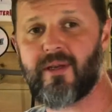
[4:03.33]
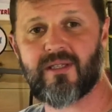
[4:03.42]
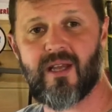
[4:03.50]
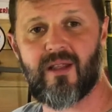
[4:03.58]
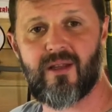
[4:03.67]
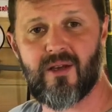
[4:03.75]

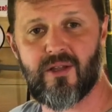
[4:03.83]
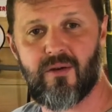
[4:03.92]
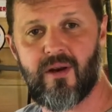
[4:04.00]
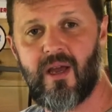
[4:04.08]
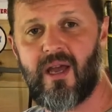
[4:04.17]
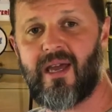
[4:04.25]
that and the other,
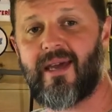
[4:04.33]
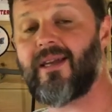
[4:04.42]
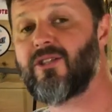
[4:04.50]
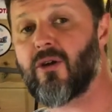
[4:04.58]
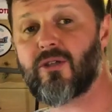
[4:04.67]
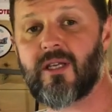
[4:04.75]
and
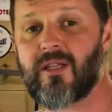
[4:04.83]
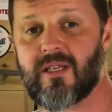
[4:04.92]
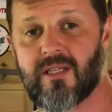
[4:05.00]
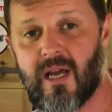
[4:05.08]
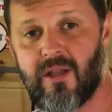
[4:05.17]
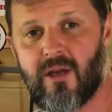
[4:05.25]
exotic this,
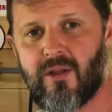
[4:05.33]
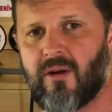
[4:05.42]
that and the other.